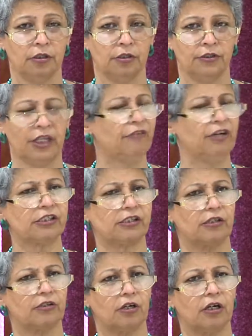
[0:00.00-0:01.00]
They were
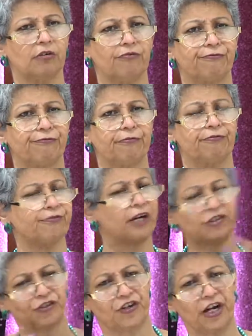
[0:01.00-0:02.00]

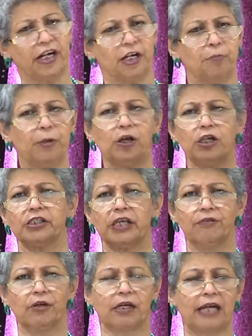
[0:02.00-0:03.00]
frustrated because
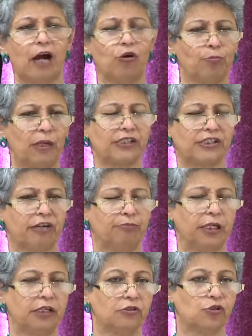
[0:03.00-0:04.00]
their crowd must have
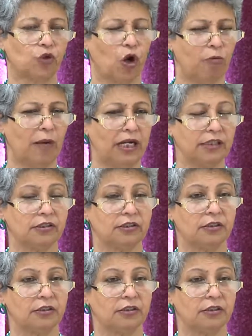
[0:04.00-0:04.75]
been so much,